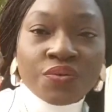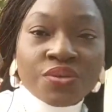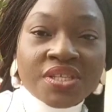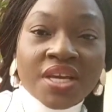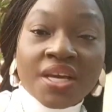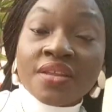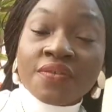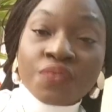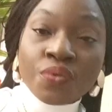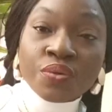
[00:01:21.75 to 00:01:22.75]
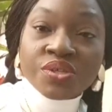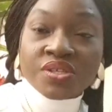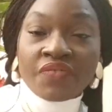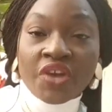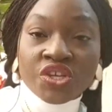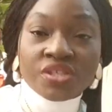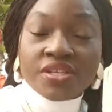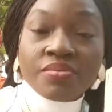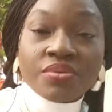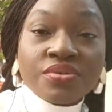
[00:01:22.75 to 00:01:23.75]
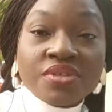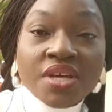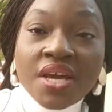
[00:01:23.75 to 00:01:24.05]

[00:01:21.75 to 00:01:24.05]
foods there, the fruits, the vegetables,